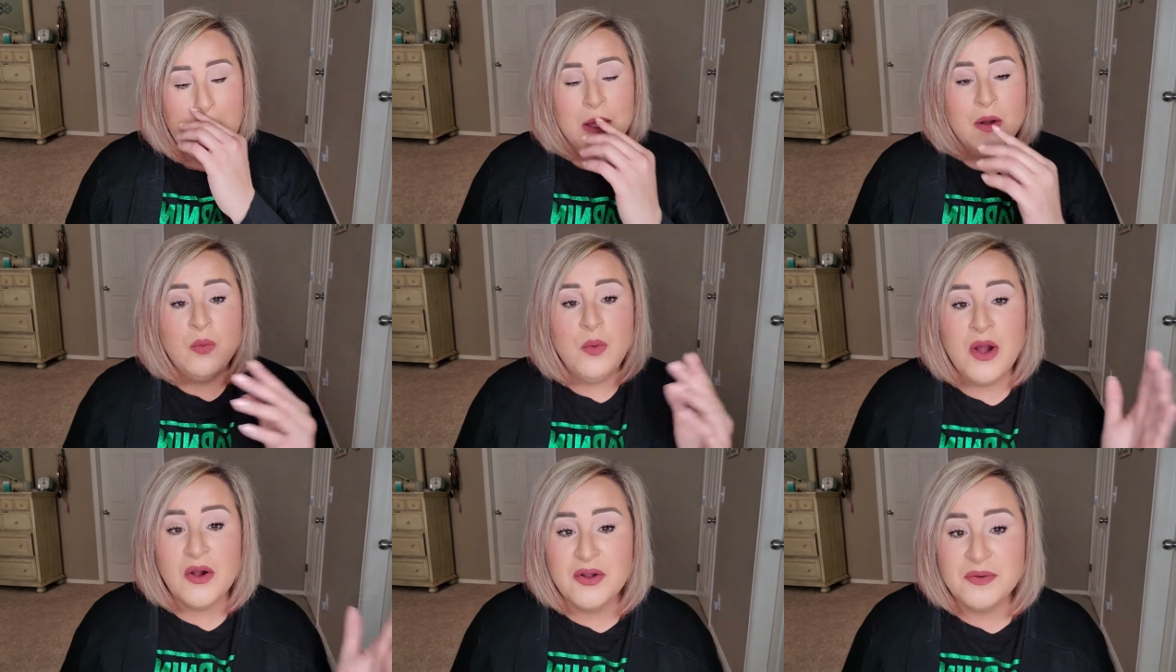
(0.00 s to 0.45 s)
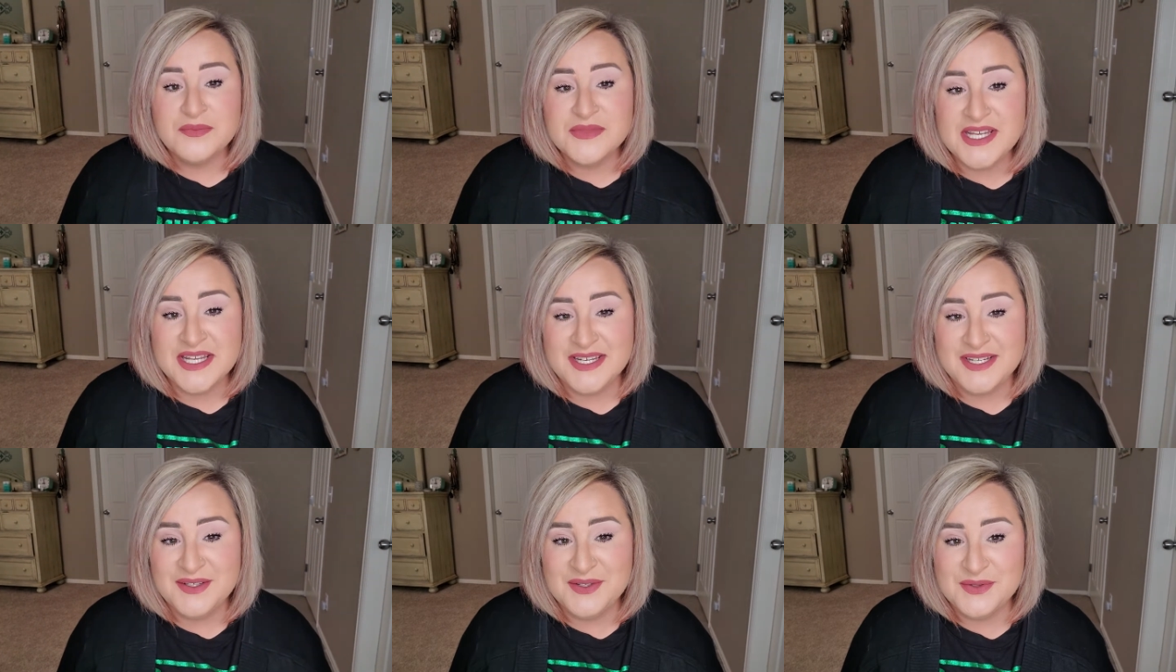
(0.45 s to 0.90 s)
welcome to
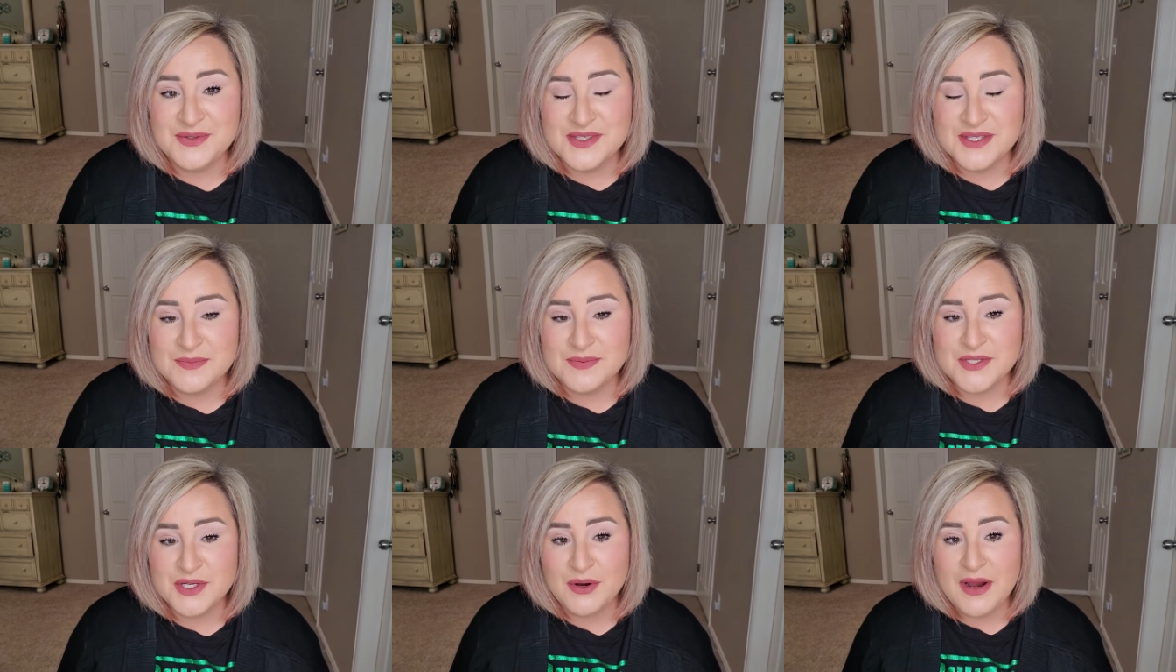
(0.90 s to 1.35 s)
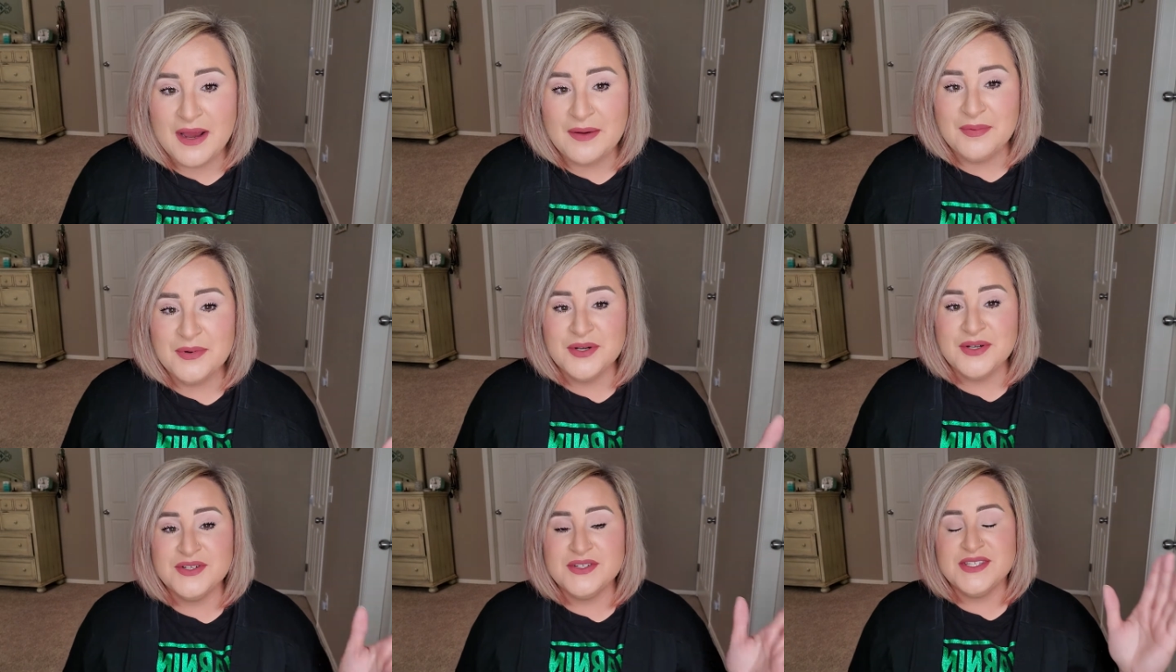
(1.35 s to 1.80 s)
any new
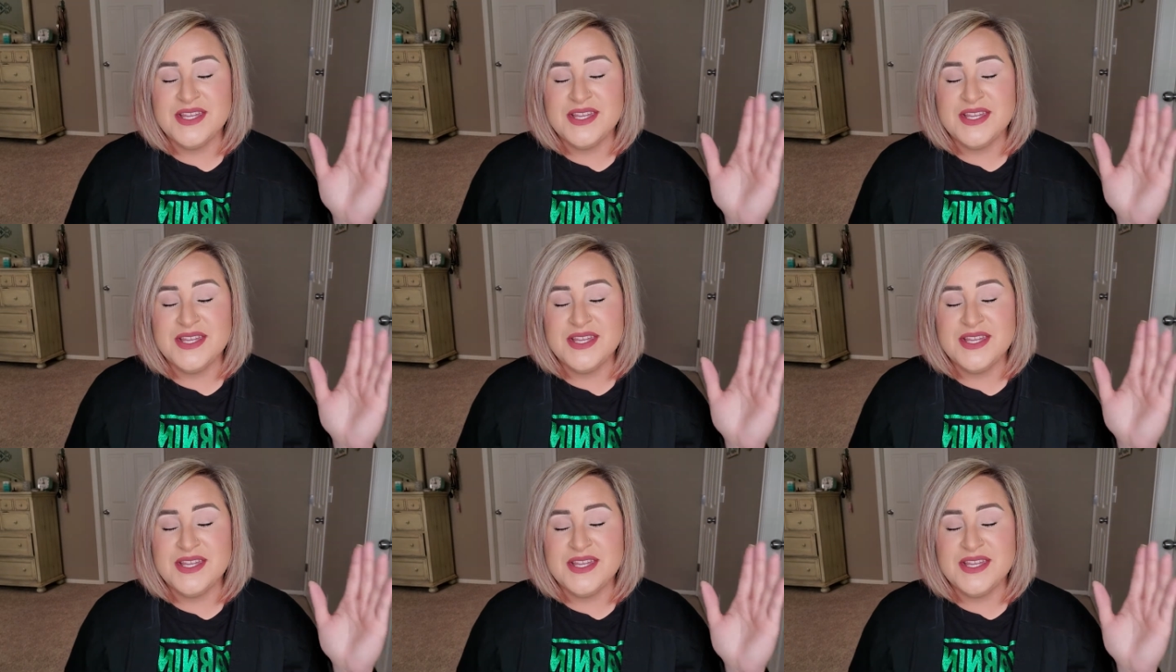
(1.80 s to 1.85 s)
subscribers.